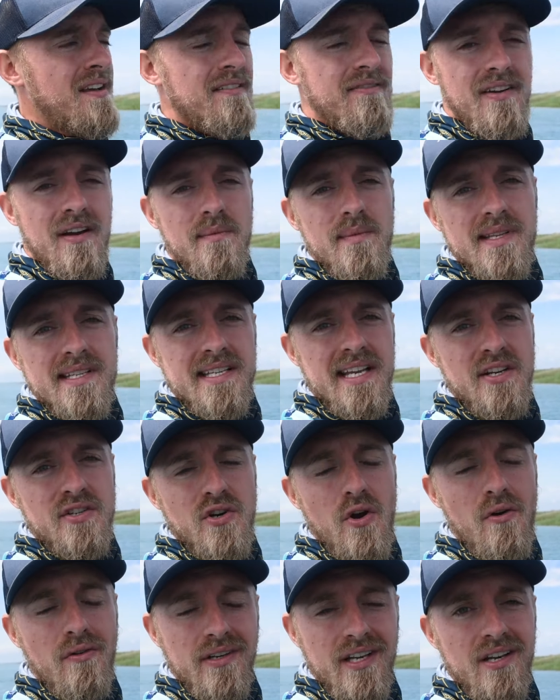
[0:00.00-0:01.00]
filming this
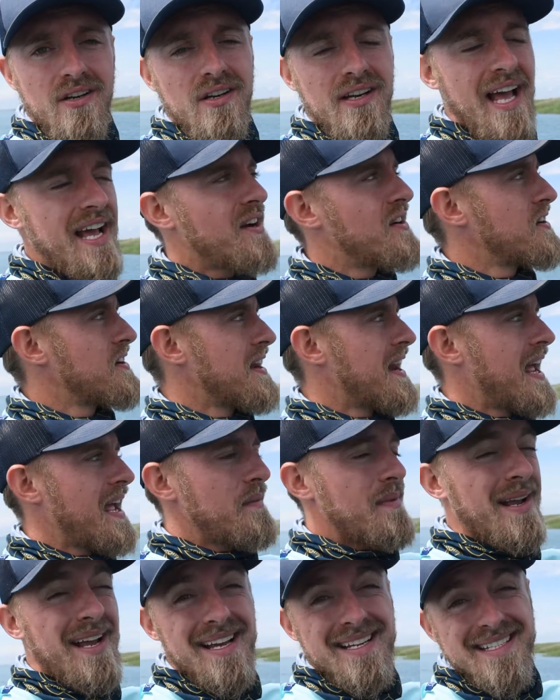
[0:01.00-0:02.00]
intro a little later today
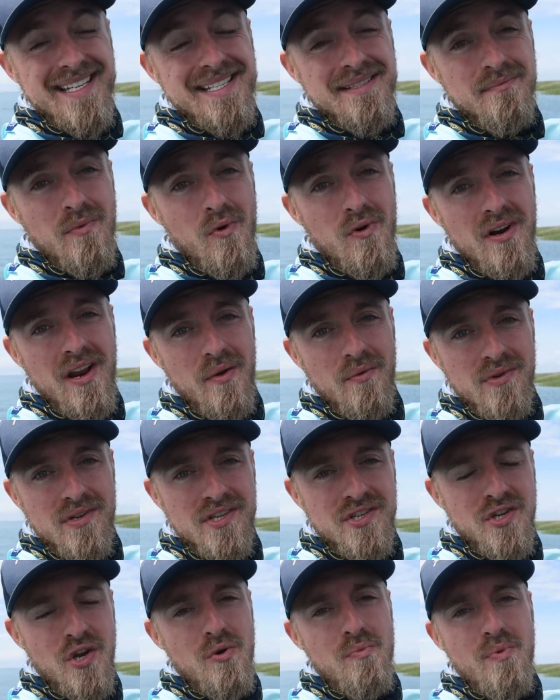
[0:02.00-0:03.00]
because this morning it was
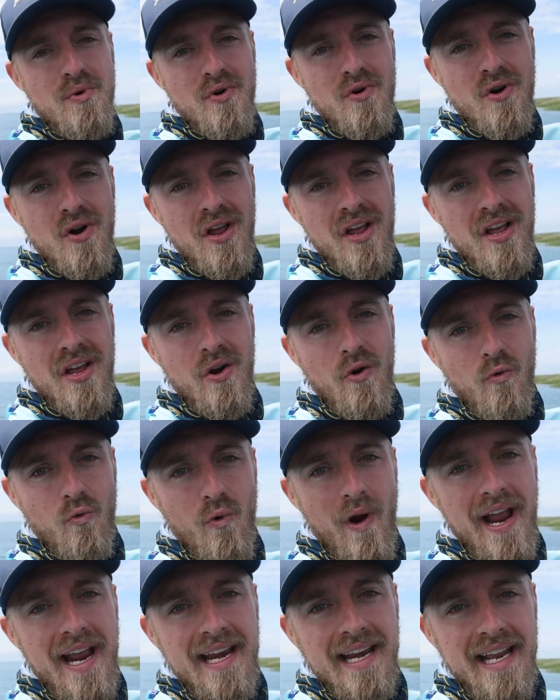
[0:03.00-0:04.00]
super
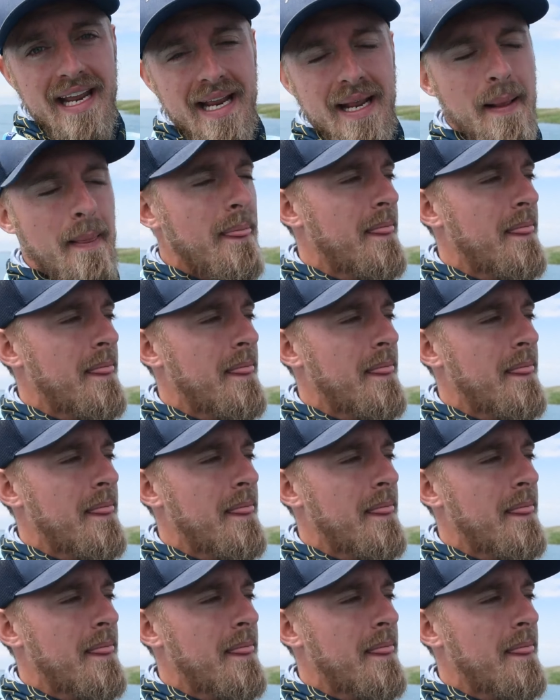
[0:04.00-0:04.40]
rainy